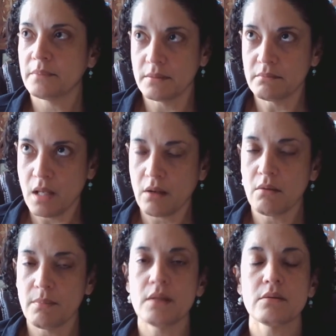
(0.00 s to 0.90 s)
but
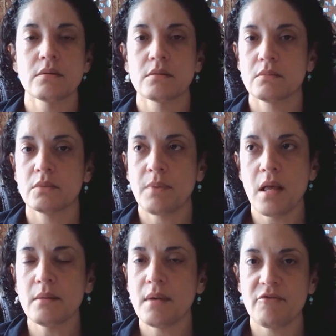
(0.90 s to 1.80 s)
medical bills were
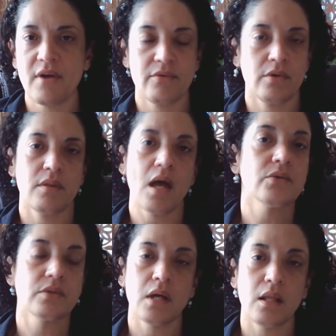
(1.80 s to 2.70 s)
probably about
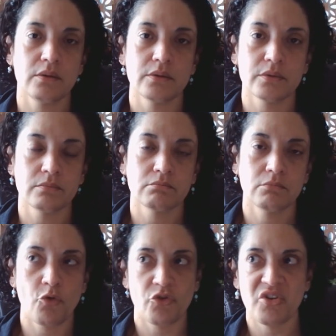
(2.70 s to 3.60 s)
$500,000
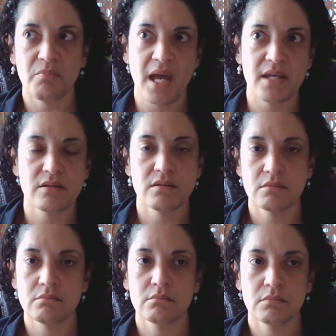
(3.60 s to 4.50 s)
over the past,